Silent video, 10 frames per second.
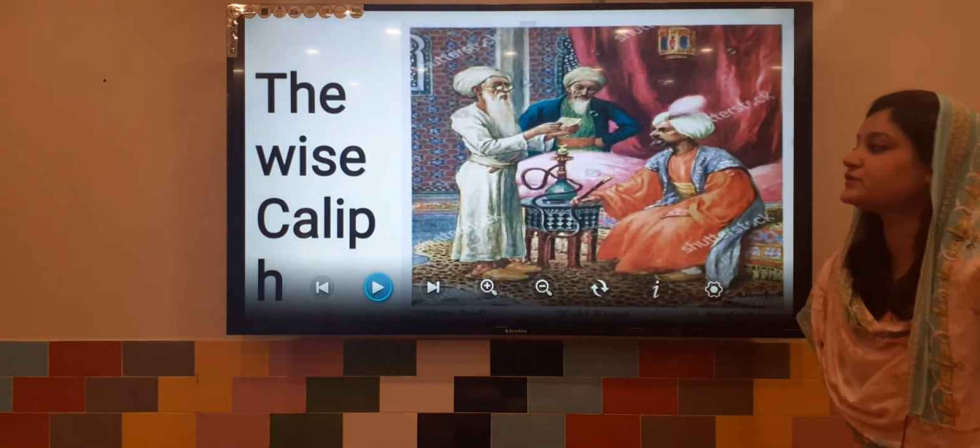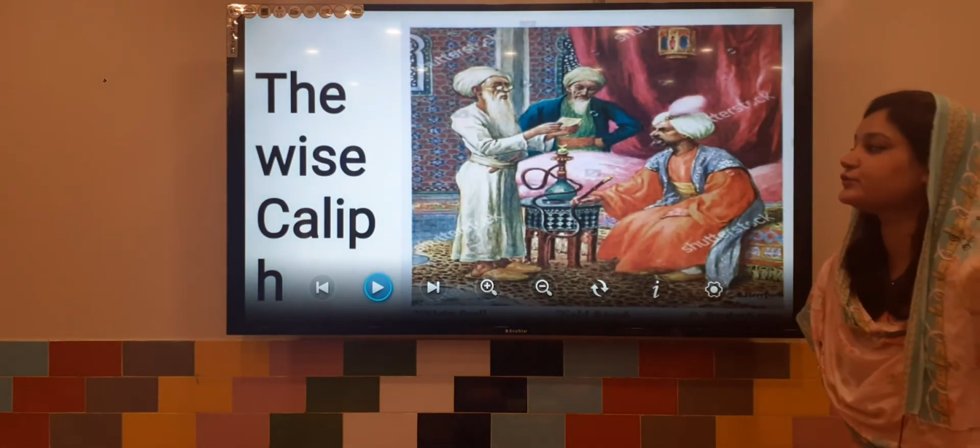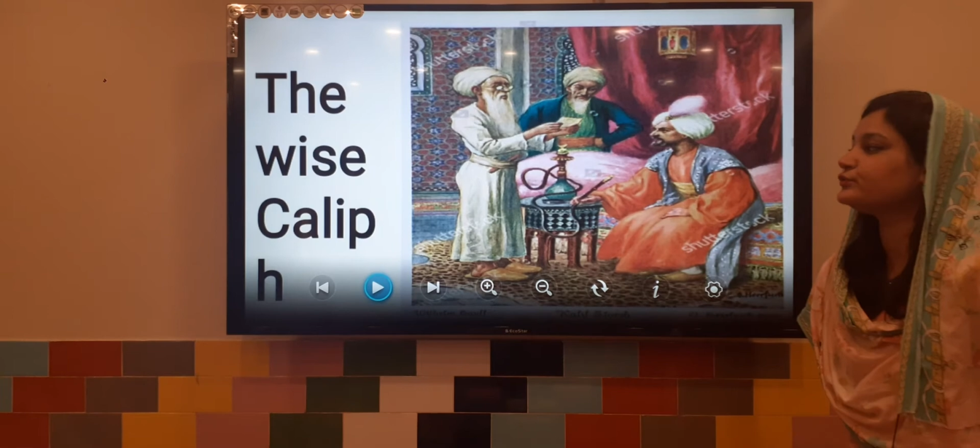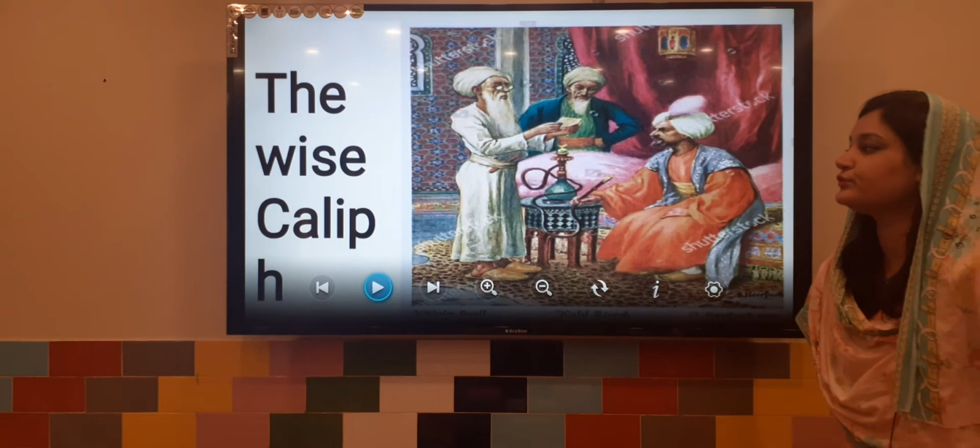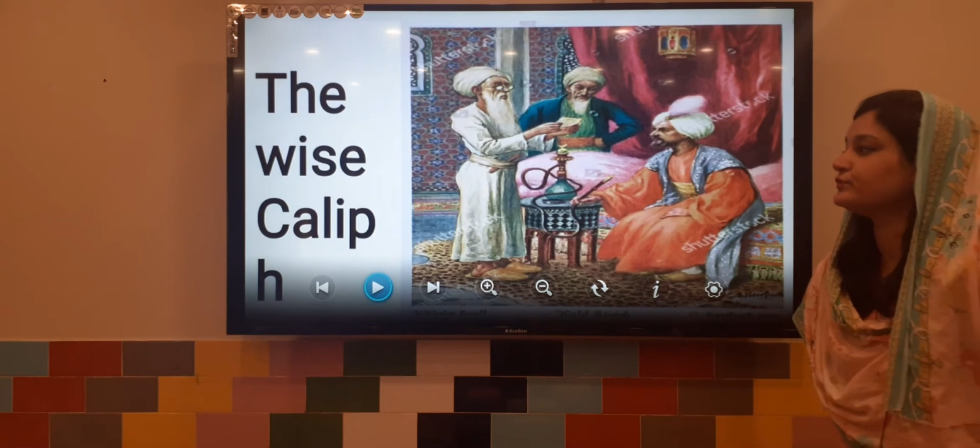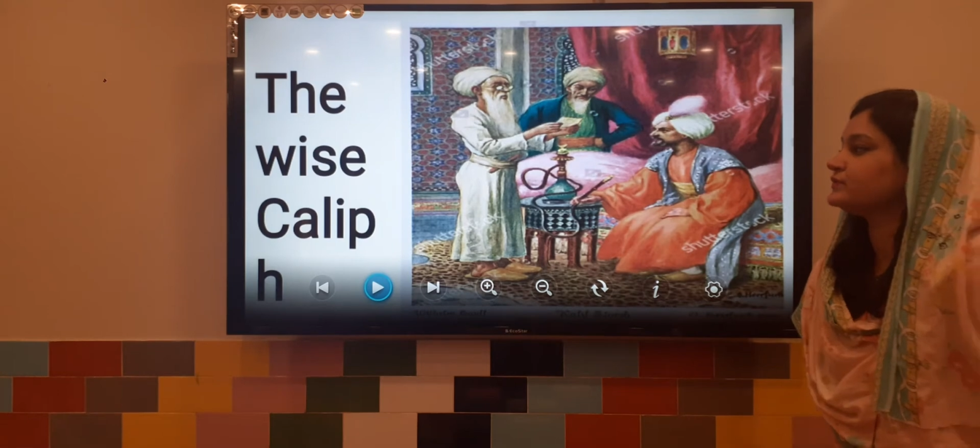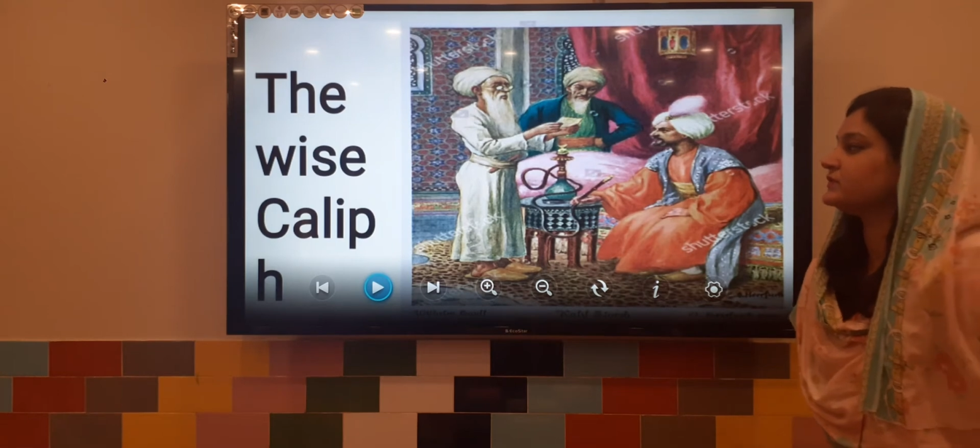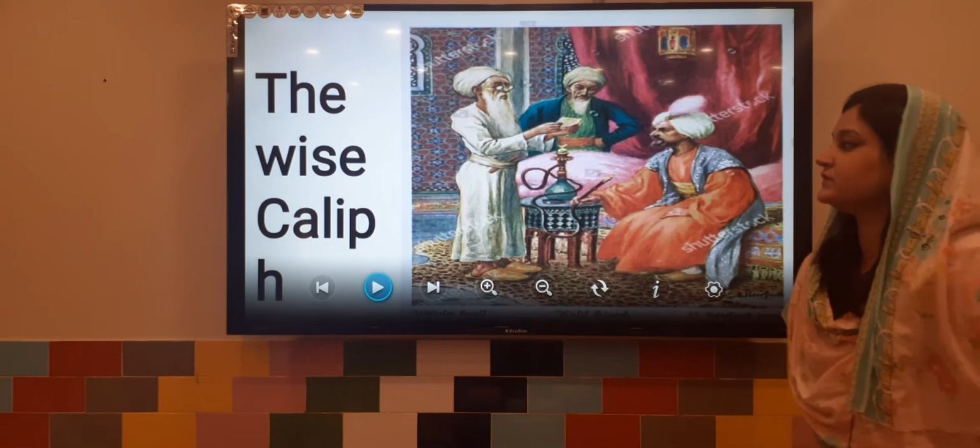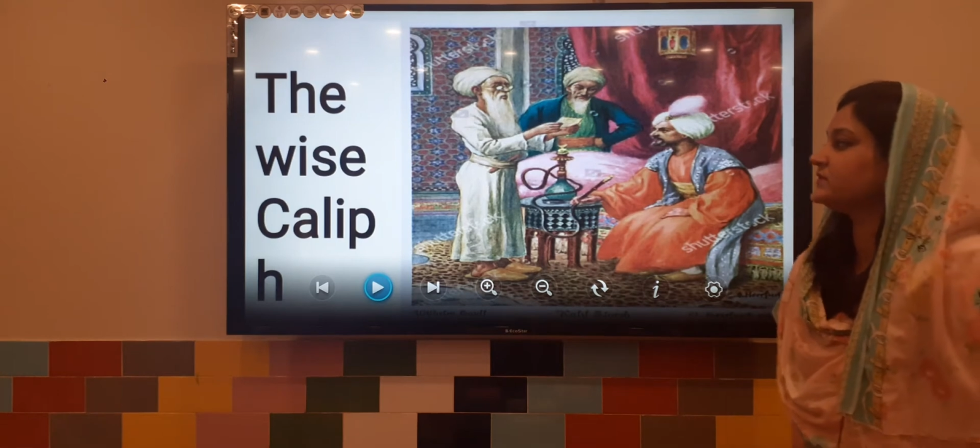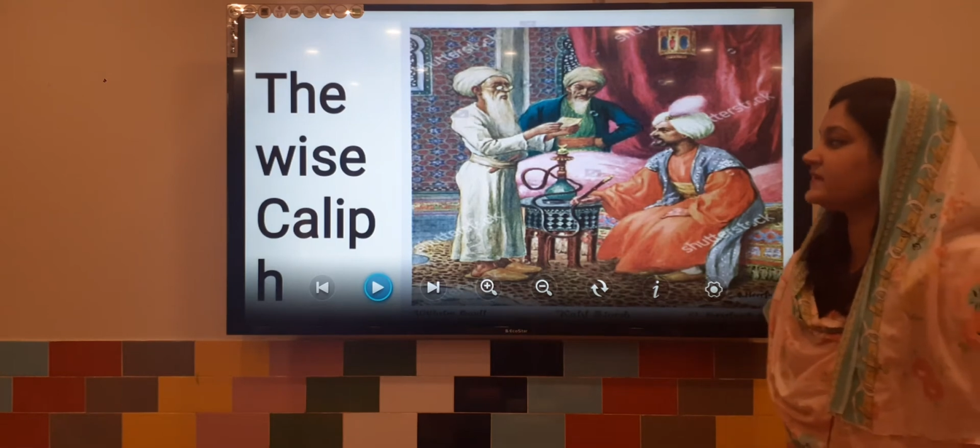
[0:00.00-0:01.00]

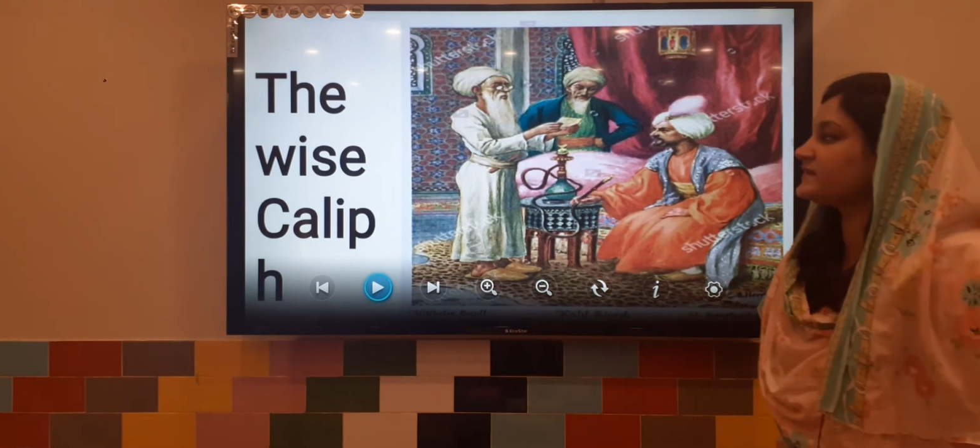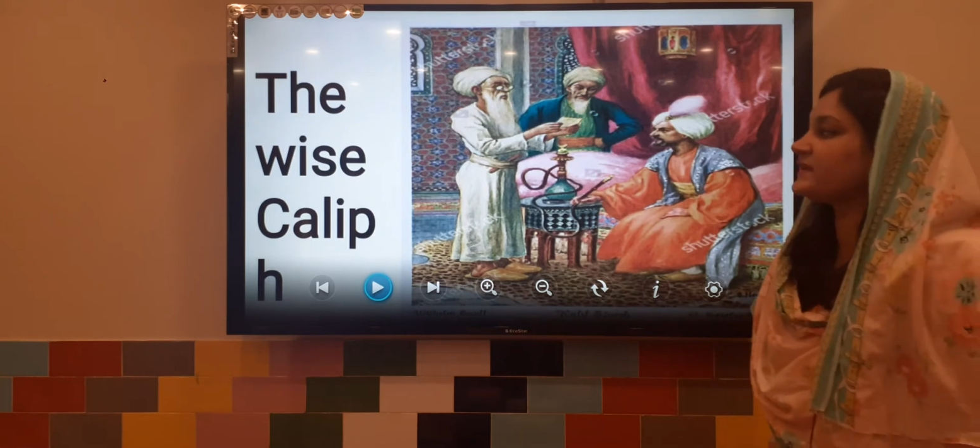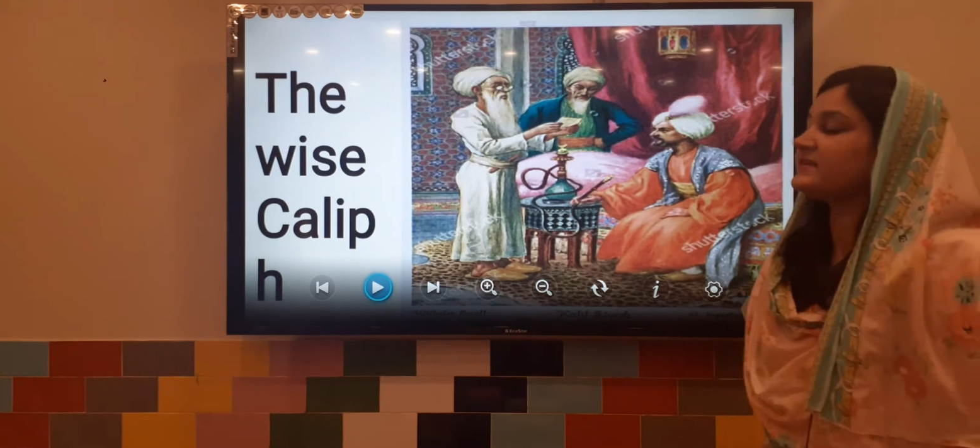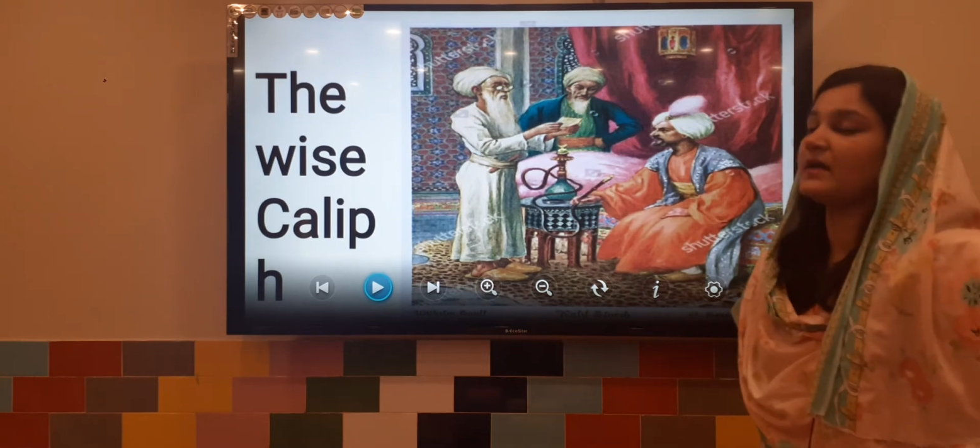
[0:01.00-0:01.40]
to discuss